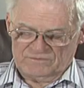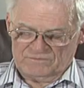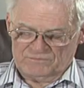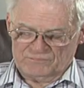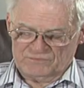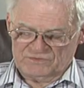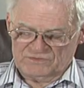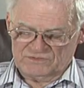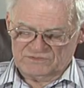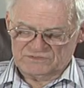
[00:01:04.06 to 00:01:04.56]

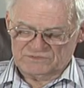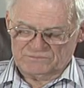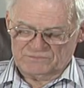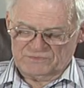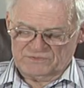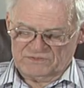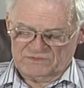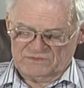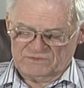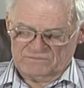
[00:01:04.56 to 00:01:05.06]

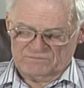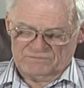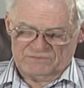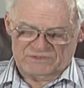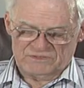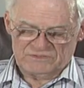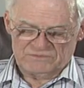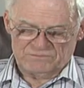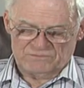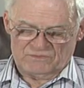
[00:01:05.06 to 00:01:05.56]
participated in
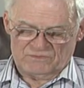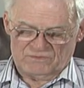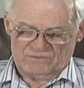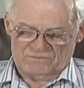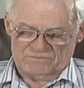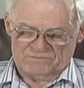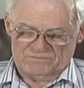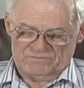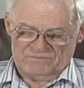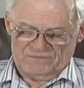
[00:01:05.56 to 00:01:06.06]

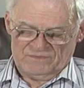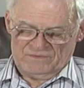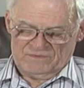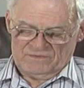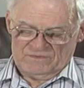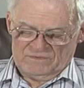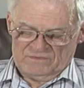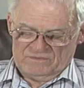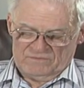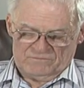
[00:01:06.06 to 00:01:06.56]
baseball,
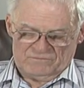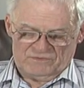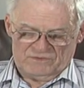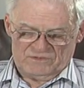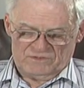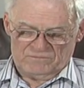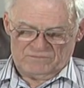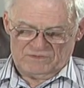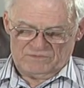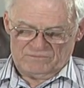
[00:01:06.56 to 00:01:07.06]

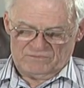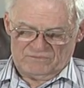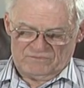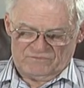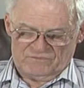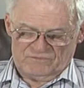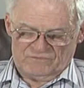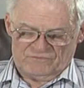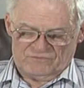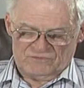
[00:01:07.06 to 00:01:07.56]
being a member
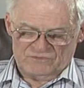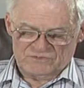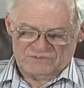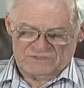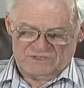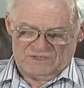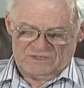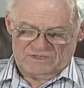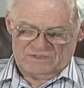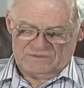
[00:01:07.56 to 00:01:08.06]
of the first
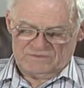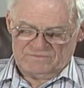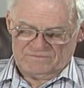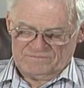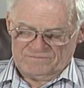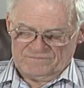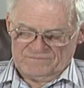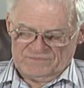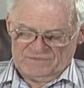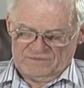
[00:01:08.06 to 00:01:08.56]
9
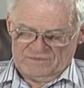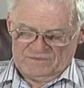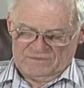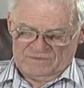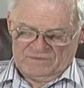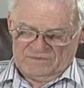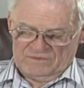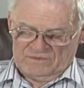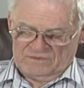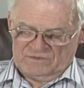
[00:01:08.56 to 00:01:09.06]

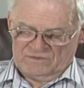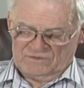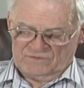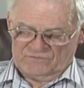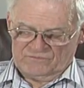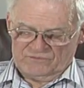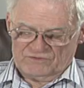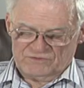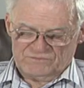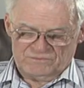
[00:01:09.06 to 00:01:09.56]
in his
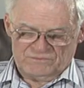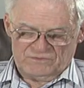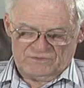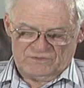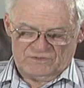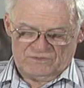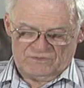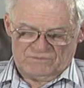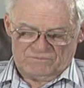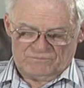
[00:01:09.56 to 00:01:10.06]
freshman
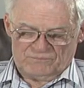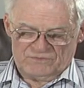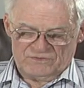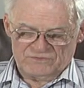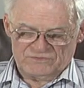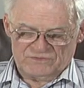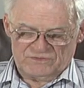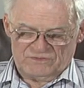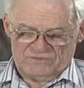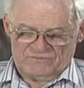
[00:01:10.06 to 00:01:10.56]
year,
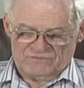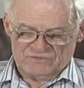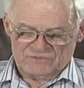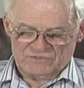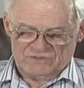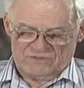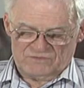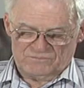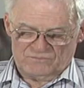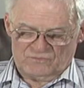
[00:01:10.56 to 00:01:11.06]
president of the
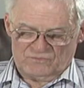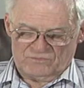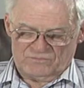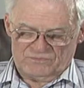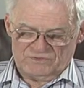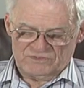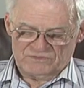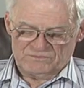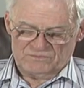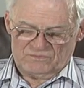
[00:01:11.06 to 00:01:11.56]
sophomore
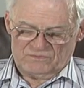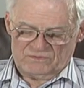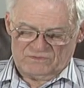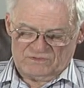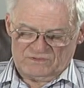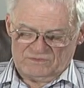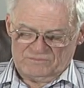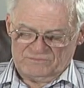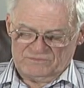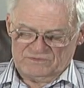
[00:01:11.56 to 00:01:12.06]
baseball
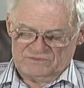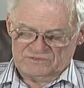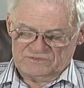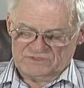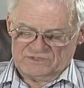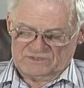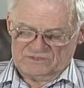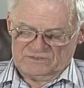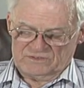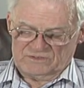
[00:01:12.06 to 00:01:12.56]
club in the
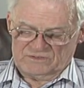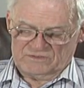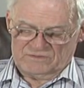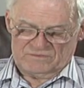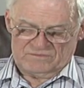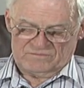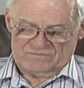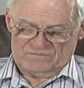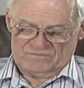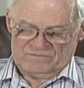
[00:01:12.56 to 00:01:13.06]
2nd
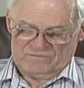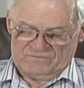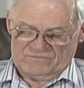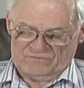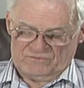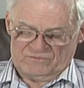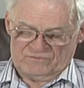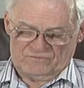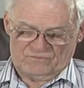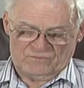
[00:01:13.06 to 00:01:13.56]
year.
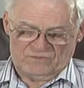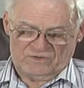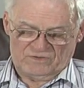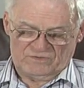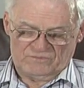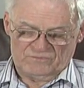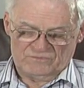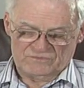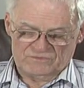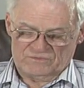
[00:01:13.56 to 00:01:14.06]
For while
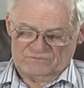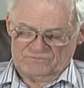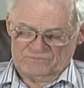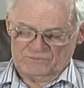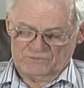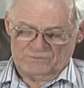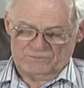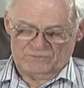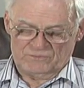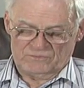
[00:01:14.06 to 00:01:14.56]
he was a
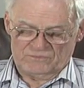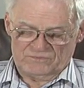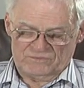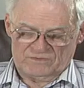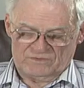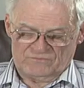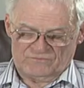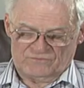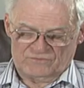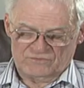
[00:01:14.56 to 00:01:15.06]
pupil
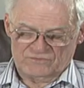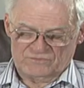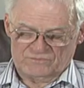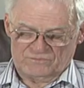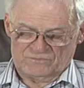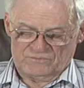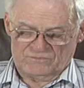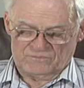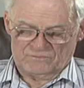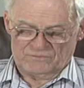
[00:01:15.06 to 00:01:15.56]
in the First
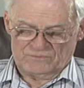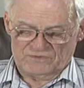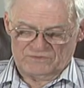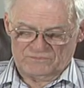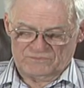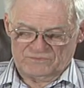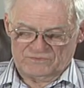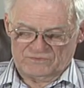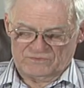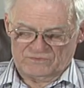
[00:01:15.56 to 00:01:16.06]

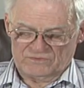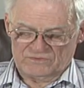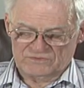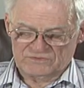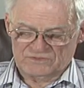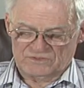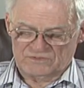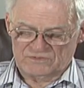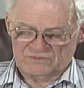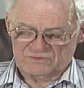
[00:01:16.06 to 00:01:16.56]
Presbyterian
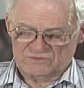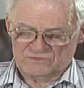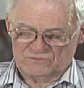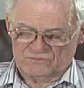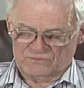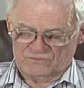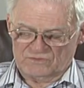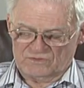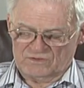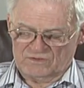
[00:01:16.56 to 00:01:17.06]
Sunday
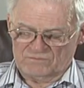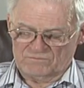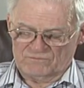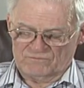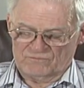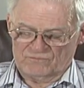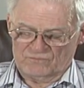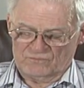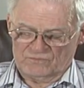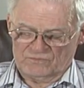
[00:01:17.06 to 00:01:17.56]
School, long
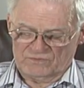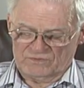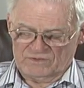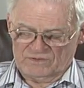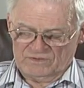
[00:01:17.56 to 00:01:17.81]
before,